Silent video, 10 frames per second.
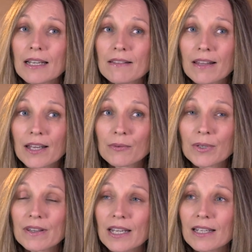And then
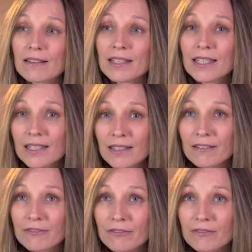when they
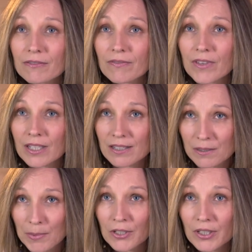leave the
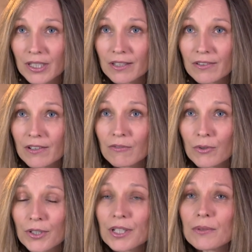experience of
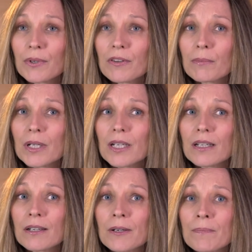working with me,
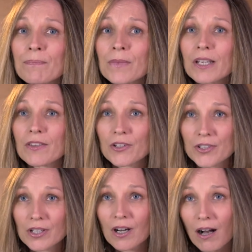
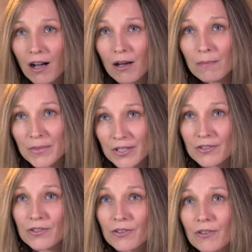there's a
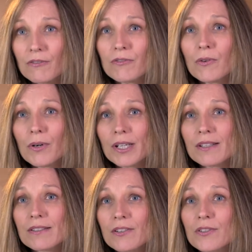calmness to their
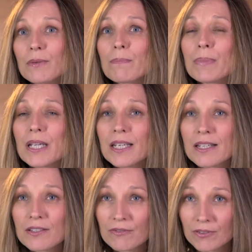voice. There's a
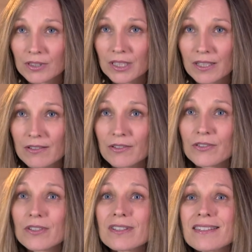peacefulness.
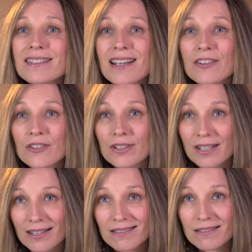There's a
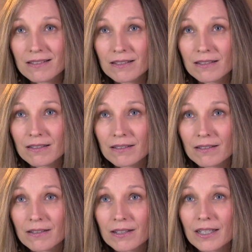centeredness.
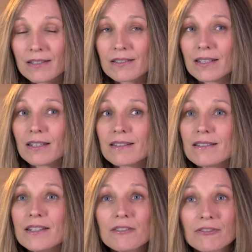It's it's
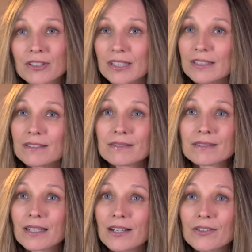different.
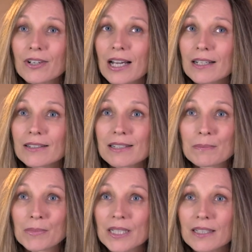I don't know how to
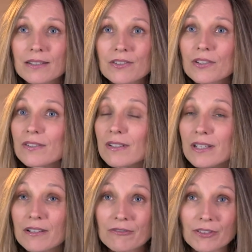explain it. It's just
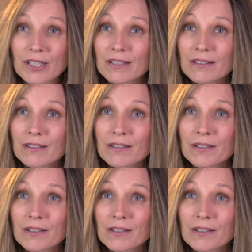different.